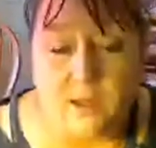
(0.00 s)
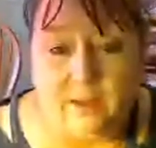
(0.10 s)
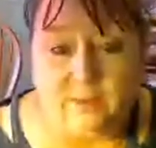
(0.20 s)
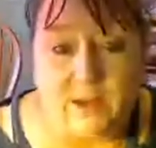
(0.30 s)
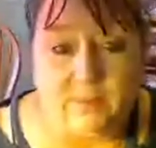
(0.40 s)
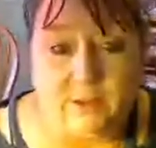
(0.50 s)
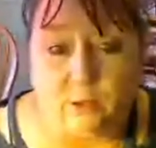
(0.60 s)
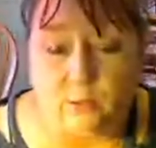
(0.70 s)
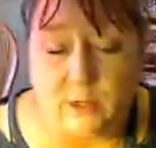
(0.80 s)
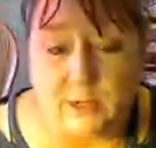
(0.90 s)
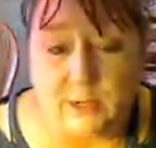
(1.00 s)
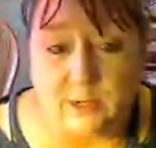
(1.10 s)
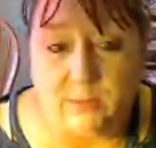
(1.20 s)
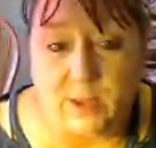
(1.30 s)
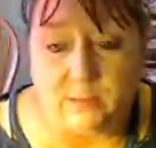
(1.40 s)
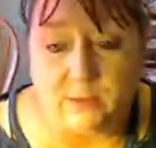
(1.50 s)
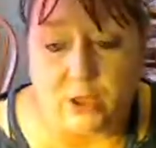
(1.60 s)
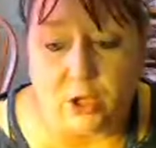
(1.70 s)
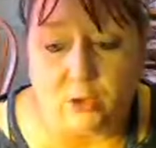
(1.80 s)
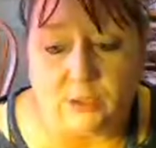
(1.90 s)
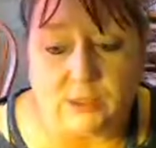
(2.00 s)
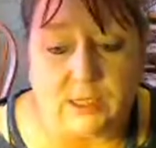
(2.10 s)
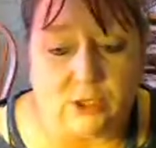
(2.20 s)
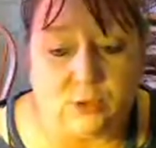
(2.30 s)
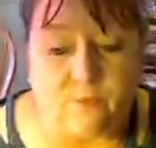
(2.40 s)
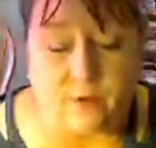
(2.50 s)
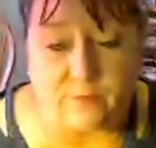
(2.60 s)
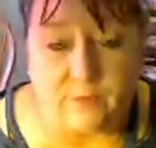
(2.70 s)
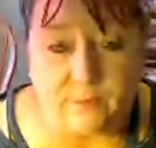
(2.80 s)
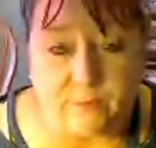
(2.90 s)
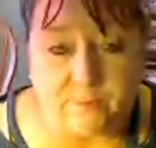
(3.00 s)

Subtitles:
Half the time they don't read it anyway, but the goal is to get you in front of them.